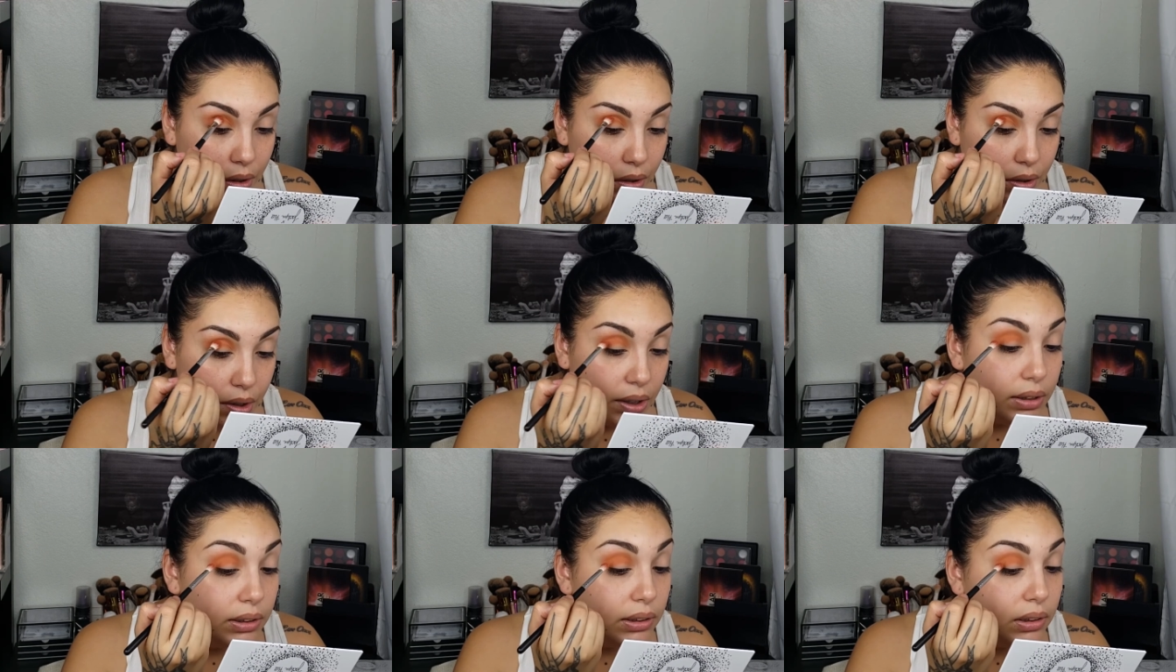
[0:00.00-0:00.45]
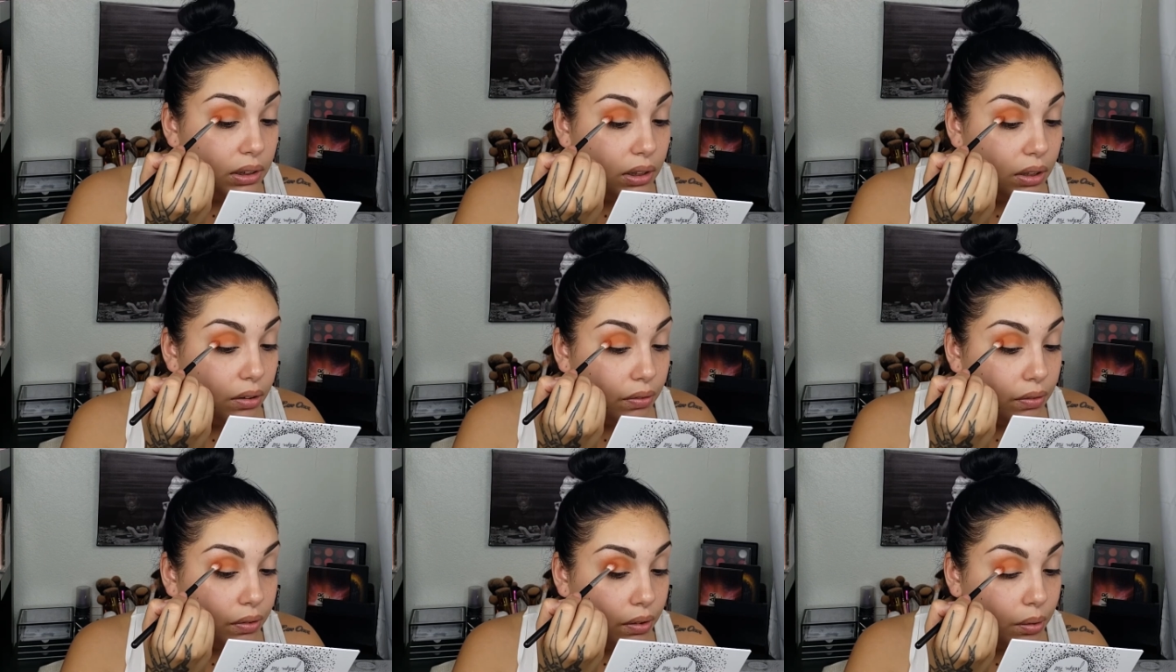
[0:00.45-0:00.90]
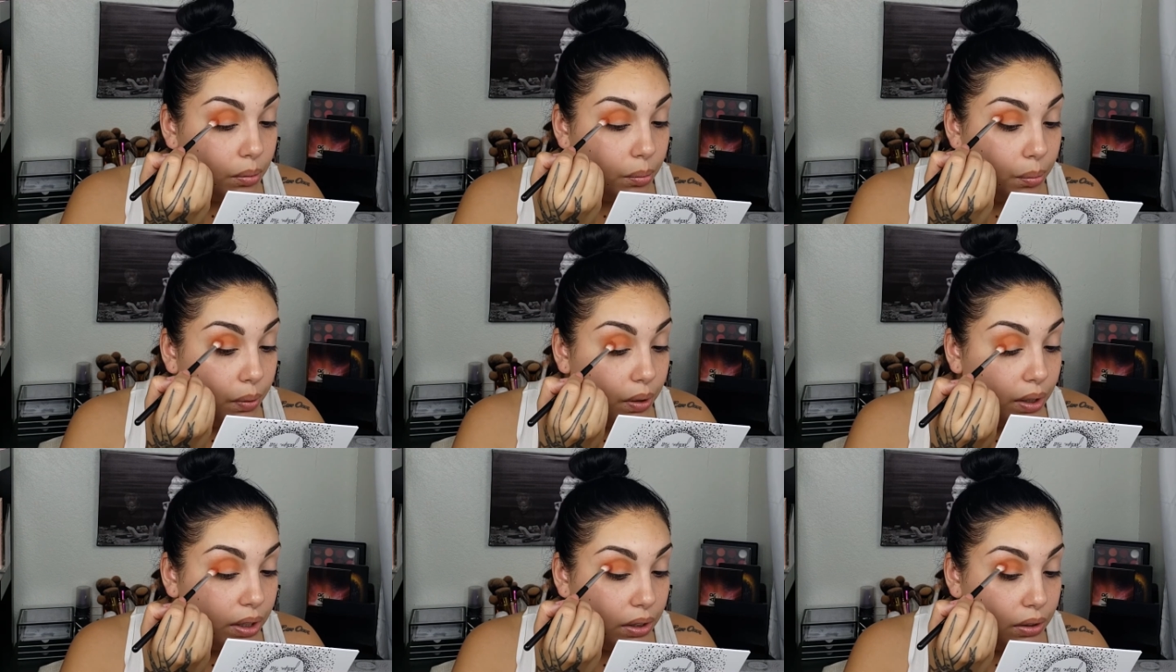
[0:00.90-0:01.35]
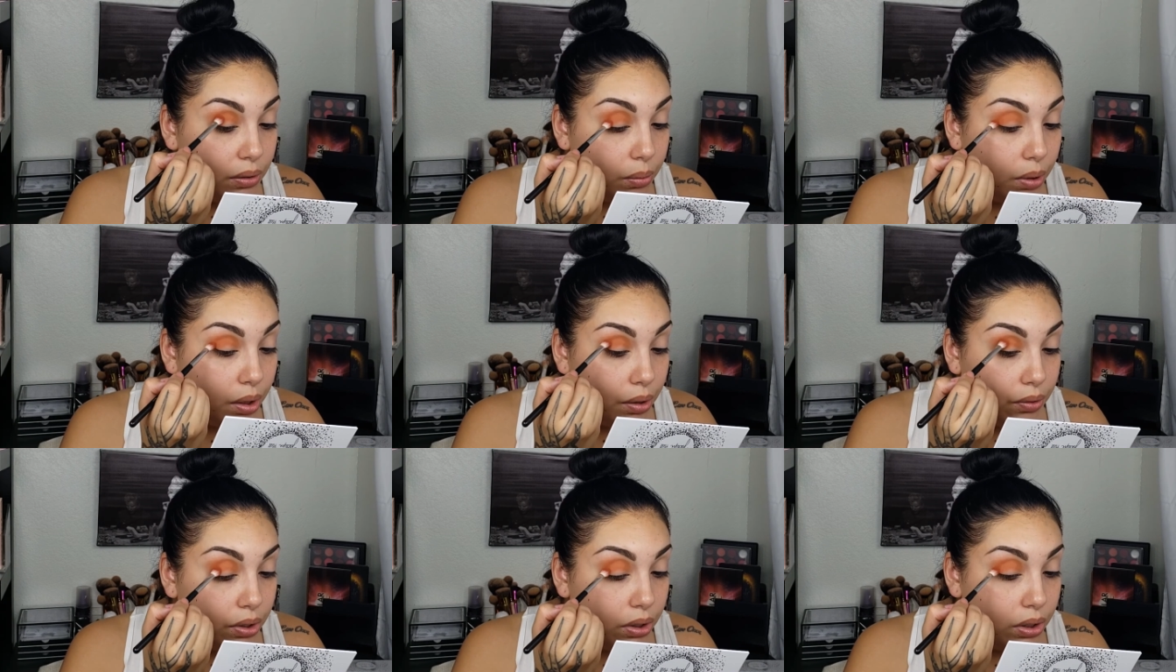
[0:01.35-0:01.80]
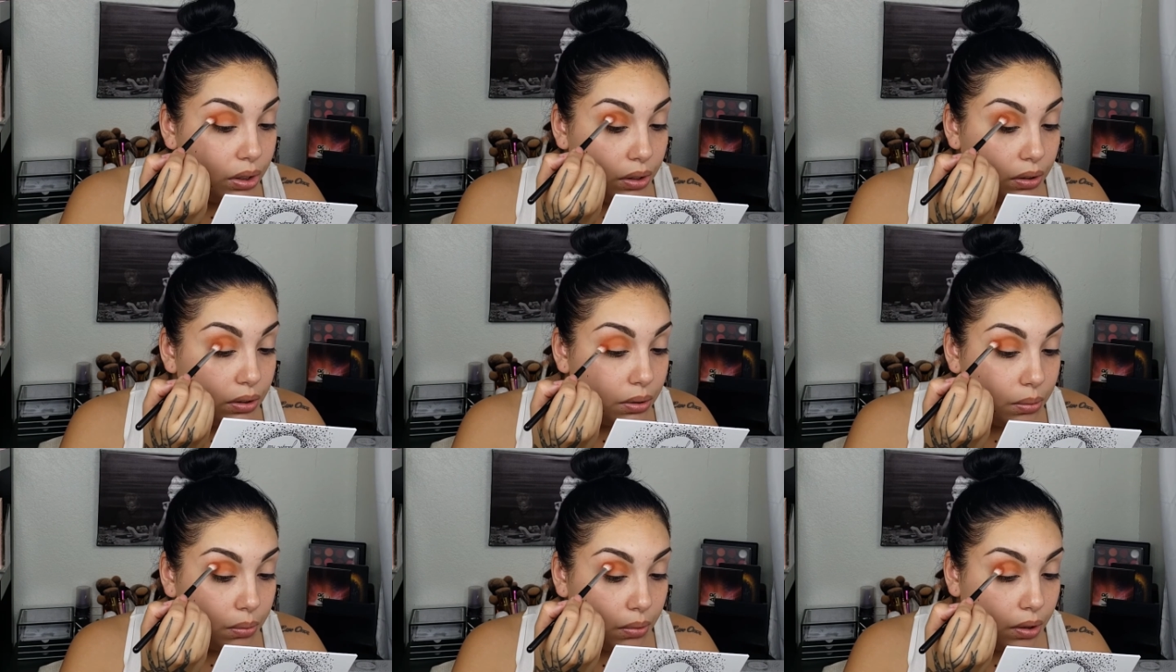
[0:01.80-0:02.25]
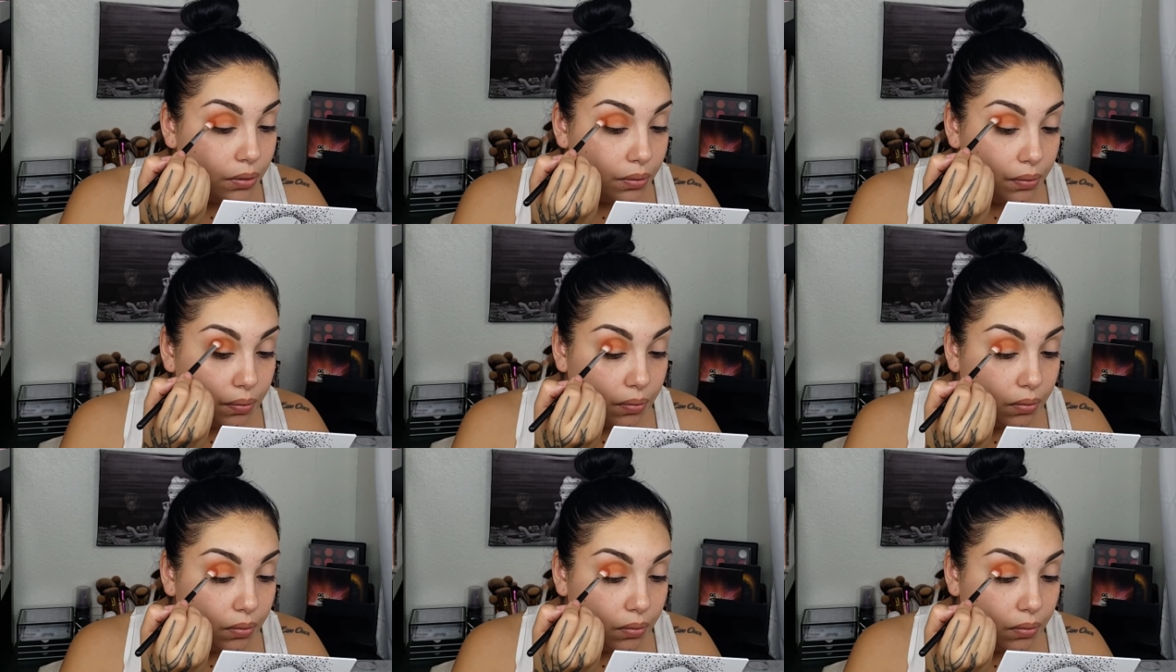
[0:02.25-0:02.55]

Let's see if it'll blend well with this one.